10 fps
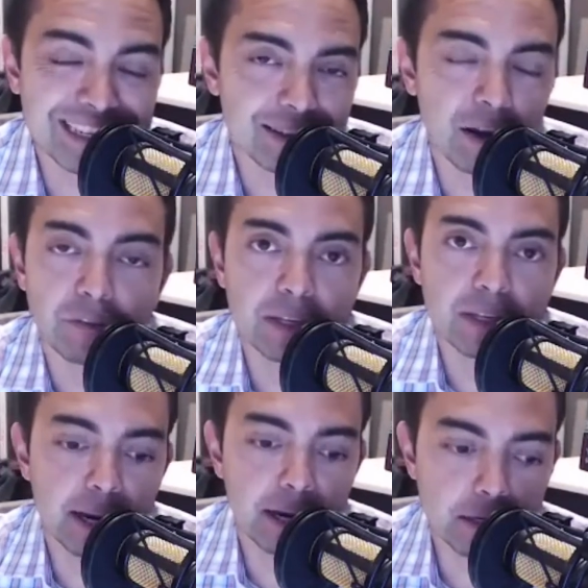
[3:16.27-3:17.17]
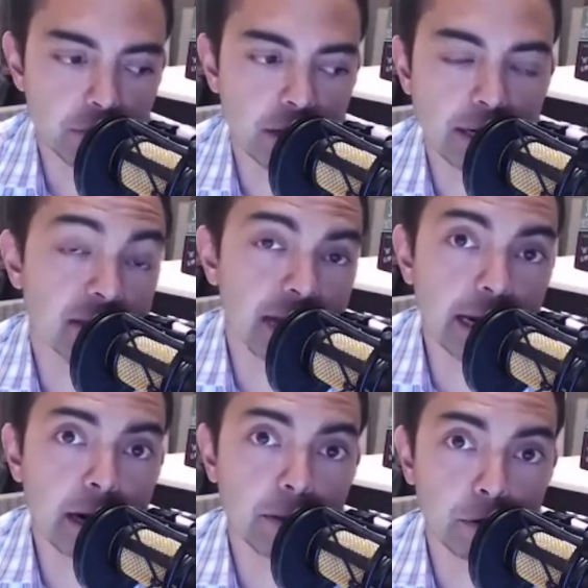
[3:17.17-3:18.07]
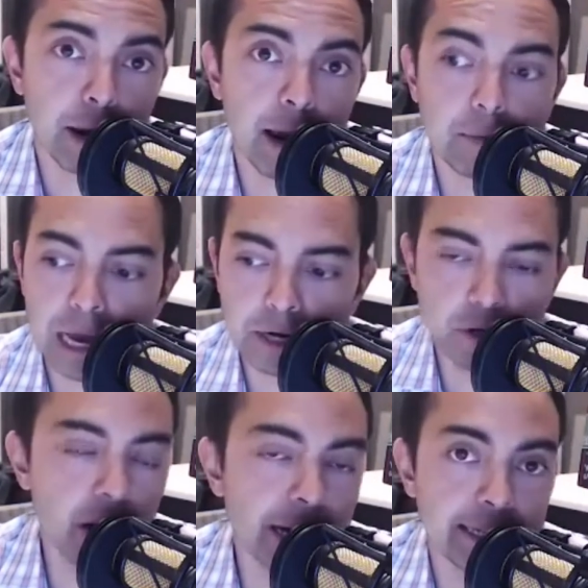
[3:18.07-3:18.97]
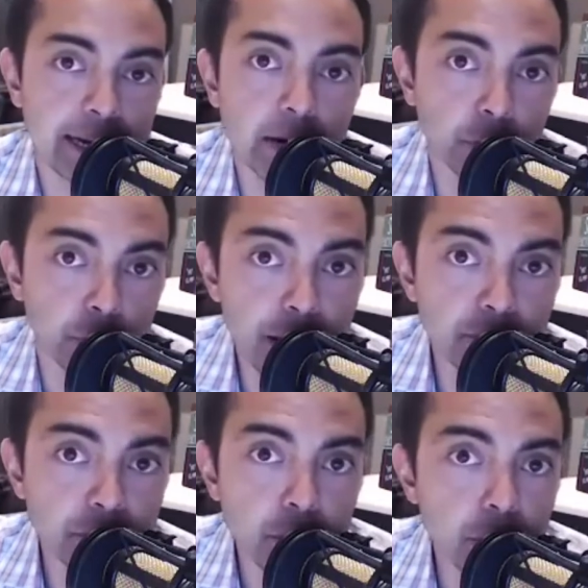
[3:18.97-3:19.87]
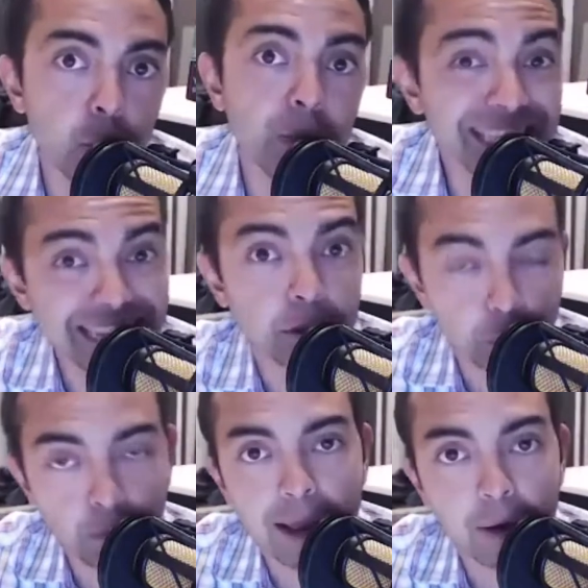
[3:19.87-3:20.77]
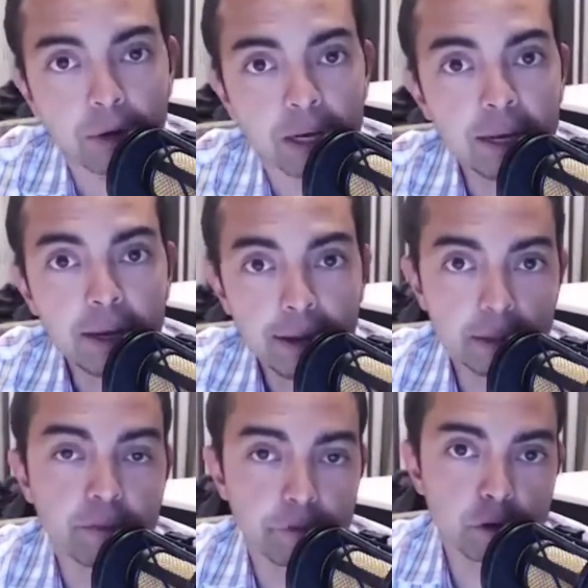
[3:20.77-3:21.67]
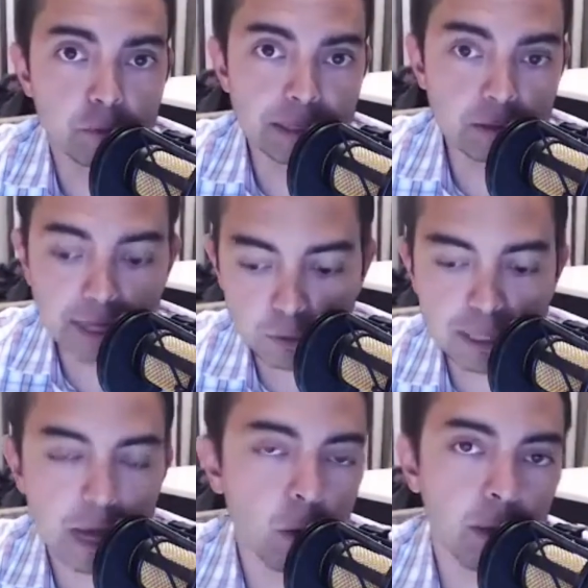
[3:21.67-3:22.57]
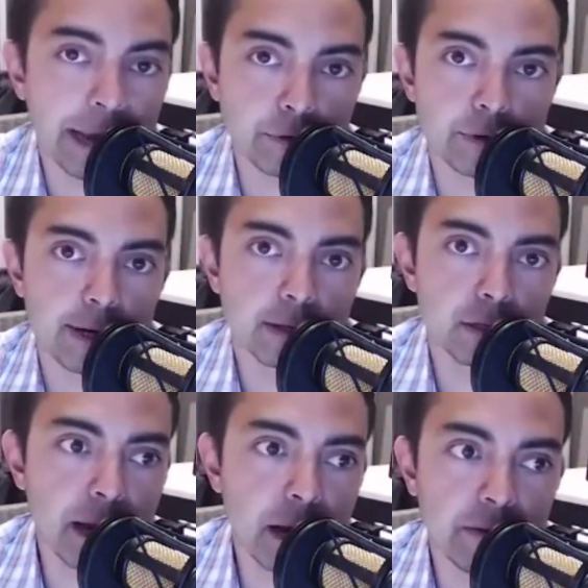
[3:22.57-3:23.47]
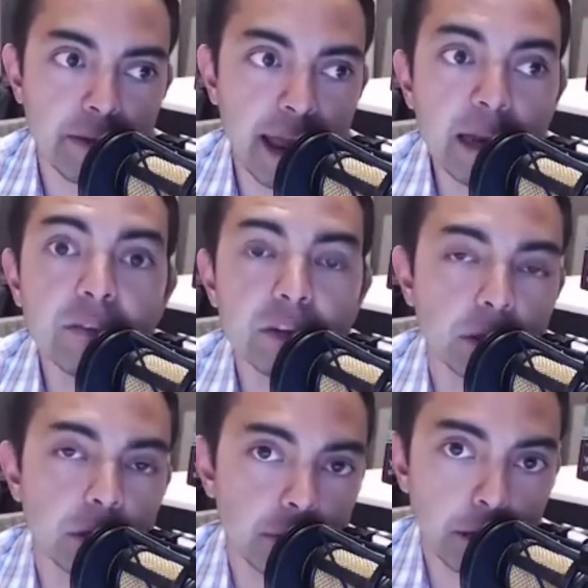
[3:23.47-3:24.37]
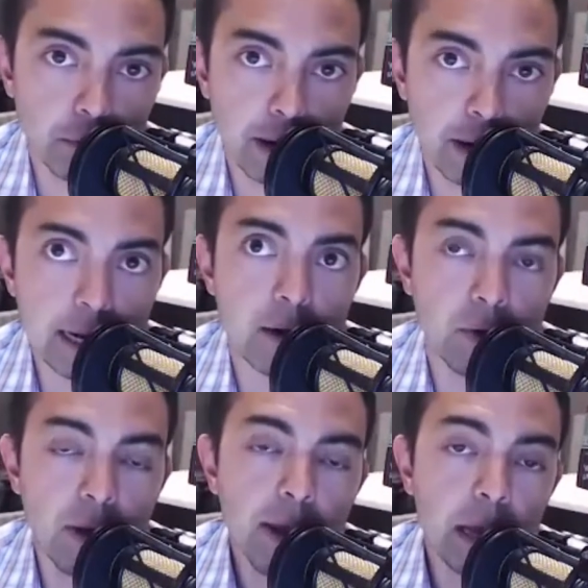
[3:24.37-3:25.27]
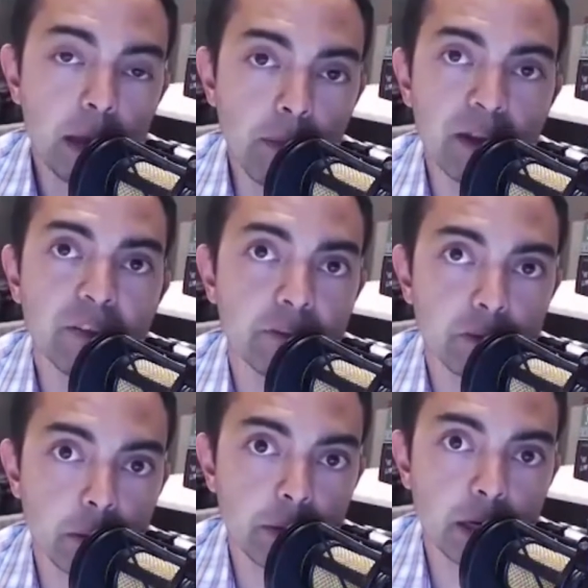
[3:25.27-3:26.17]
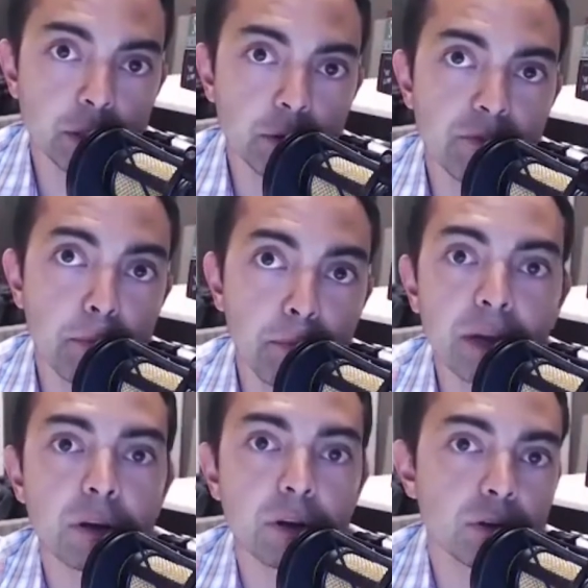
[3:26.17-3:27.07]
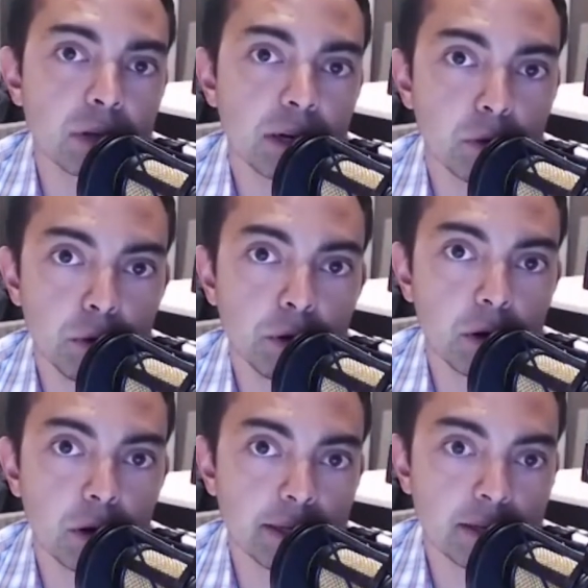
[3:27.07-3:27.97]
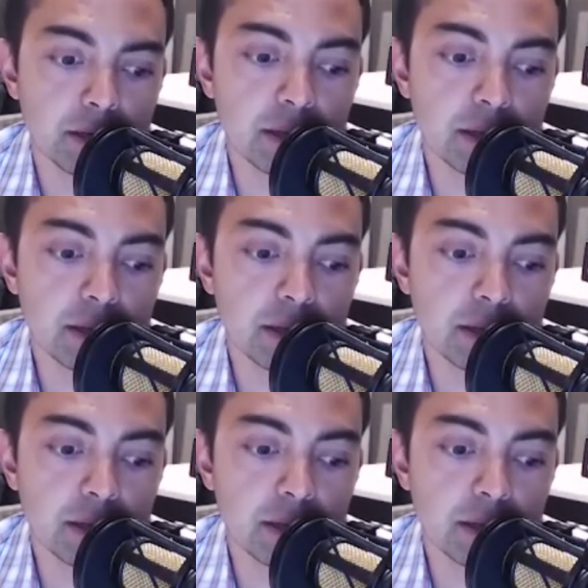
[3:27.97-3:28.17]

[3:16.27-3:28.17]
They often say, you got to stand out of the crowd, but how do you know how to stand out of the crowd if you don't know what's in the crowd in the first place? So that's what that whole exercise is about. And any of us can do that right now and benefit from it because you'll have a better understanding of who your audience is.